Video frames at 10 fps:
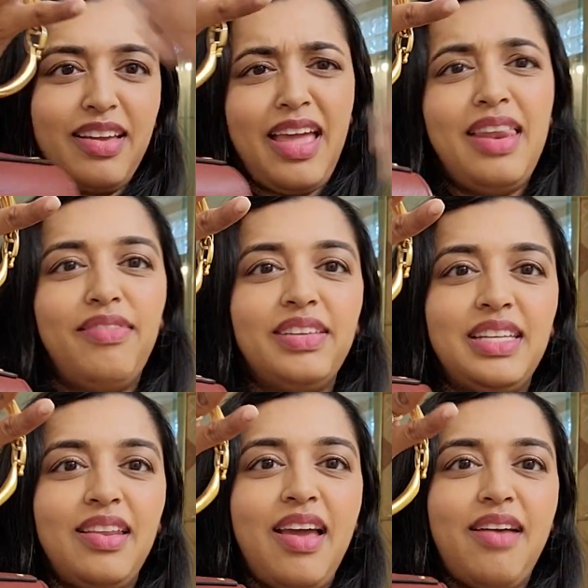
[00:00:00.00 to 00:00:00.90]
Again, if it
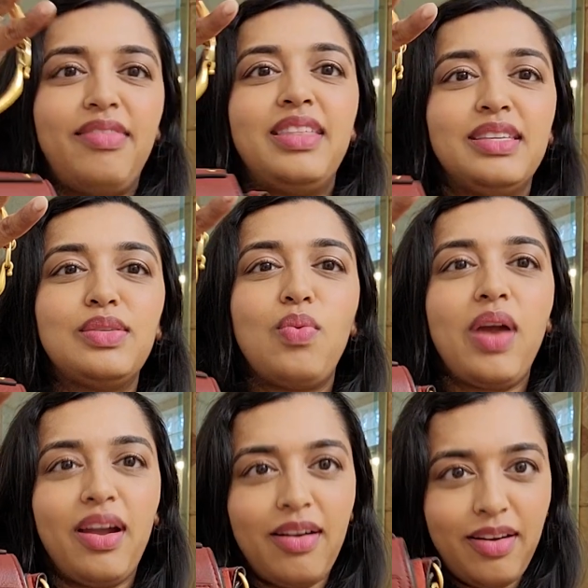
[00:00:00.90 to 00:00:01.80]
didn't have this
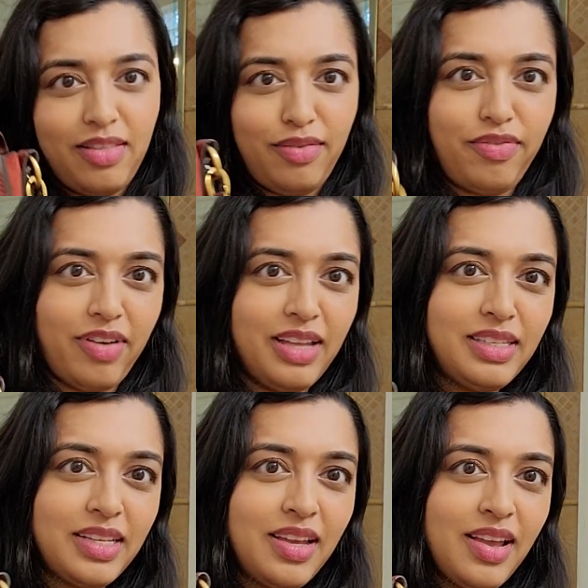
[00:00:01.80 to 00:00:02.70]
wear in
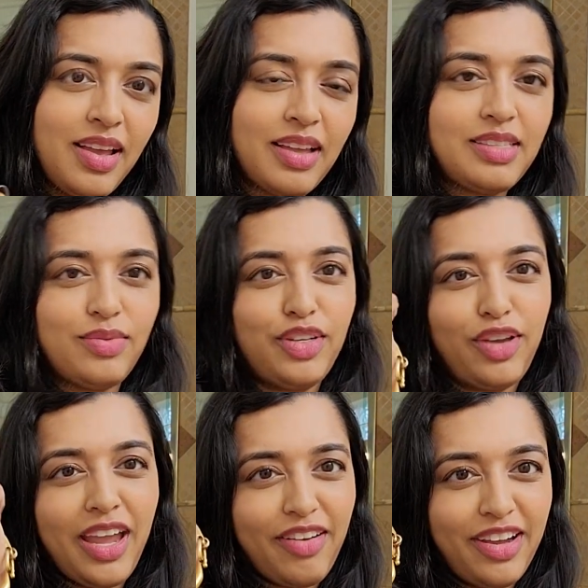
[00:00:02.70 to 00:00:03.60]
front, because when you
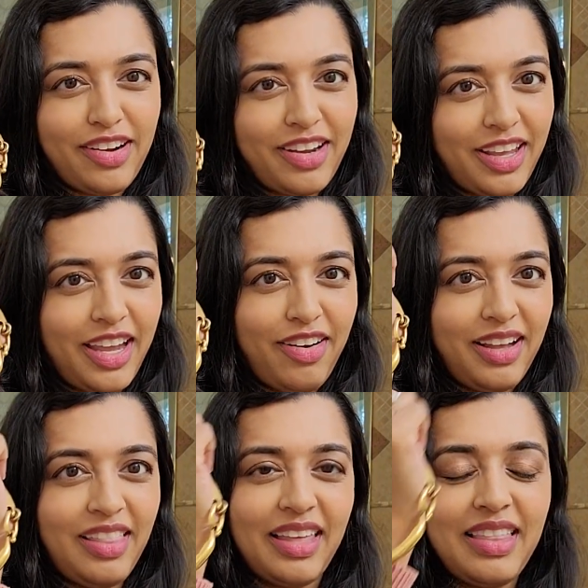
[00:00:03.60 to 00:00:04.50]
carry it, you're going to carry
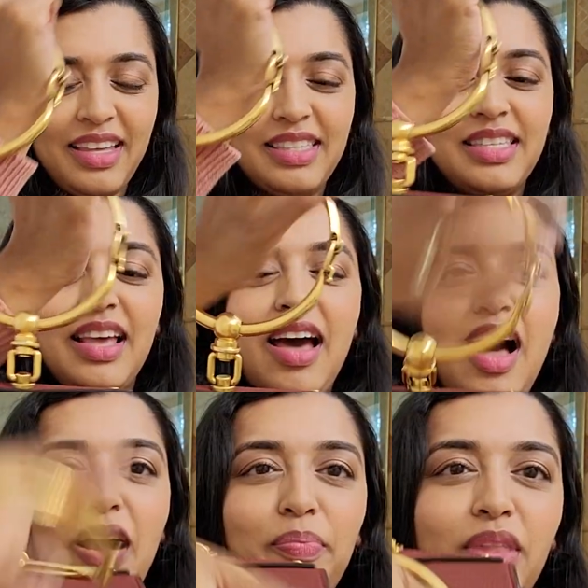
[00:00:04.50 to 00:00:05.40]
it like this.
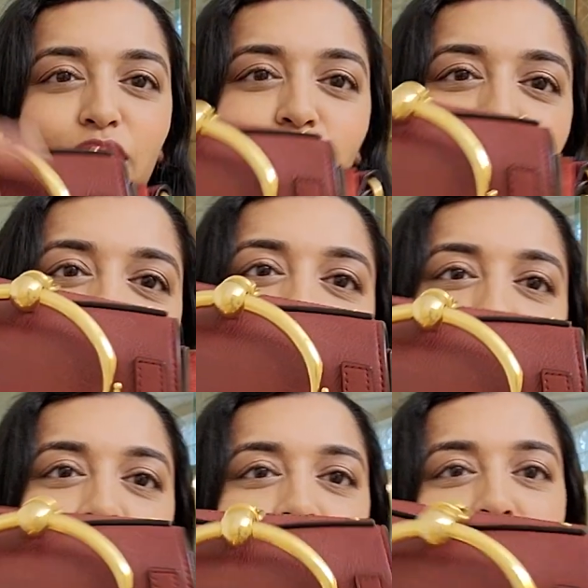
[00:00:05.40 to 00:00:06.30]
And you can
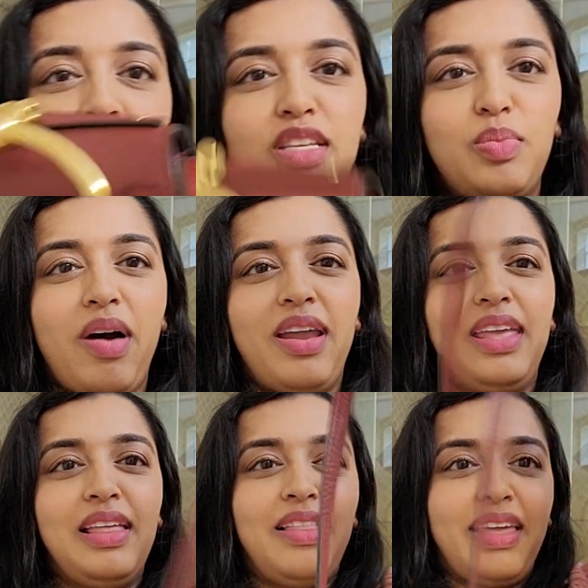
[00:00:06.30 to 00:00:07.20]
wear it
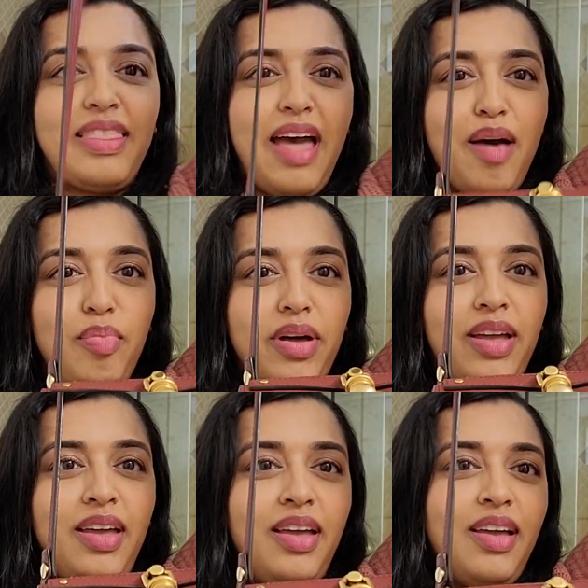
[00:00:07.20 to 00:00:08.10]
crossbody like that,
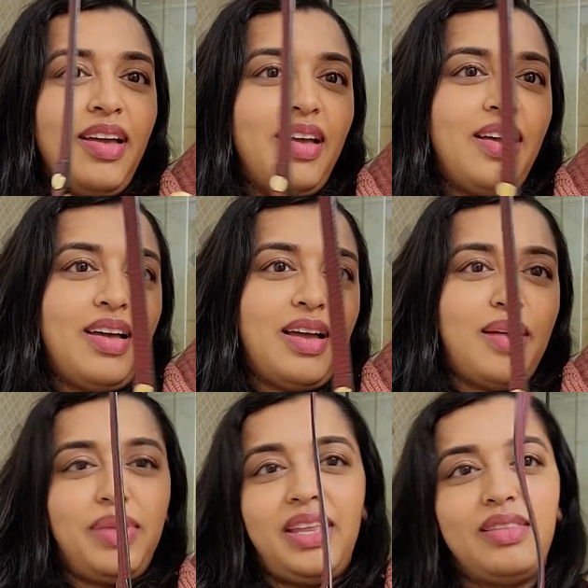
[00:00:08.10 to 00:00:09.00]
but
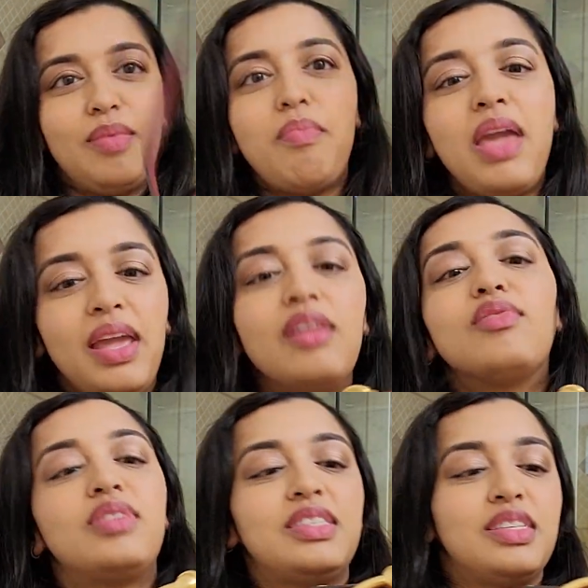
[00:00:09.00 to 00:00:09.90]
I mean, the
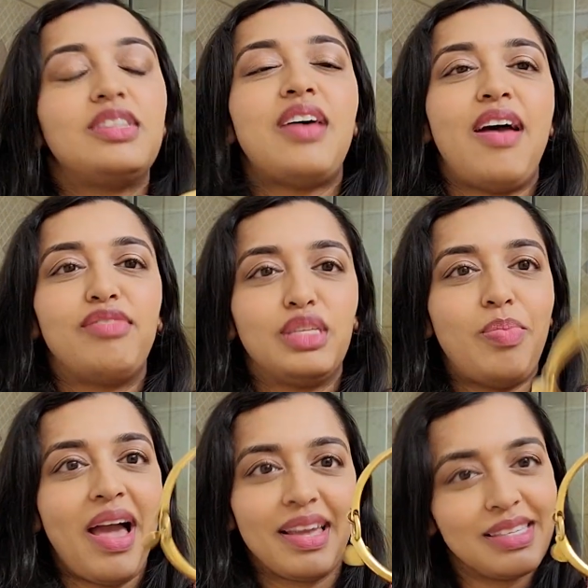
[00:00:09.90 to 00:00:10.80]
main reason to have this
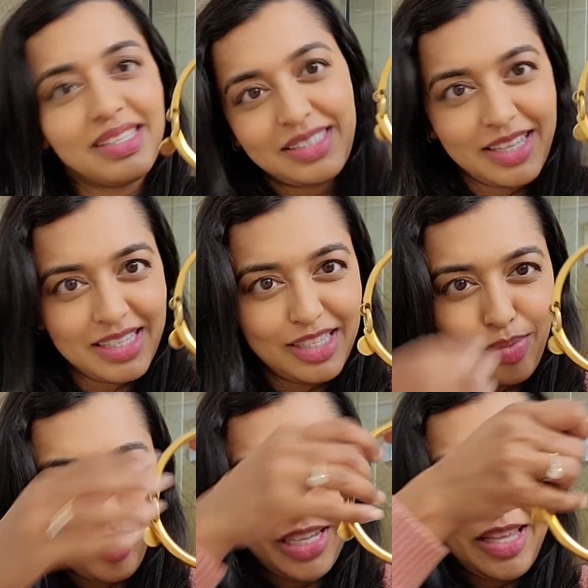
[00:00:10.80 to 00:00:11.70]
bag is because it's a
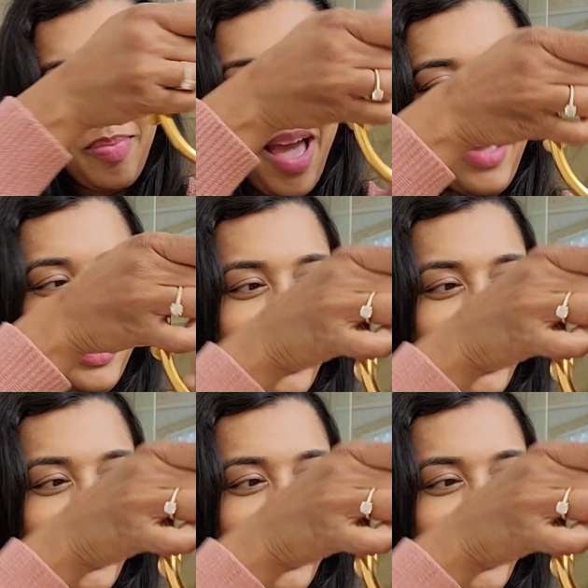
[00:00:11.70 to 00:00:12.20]
bracelet bag and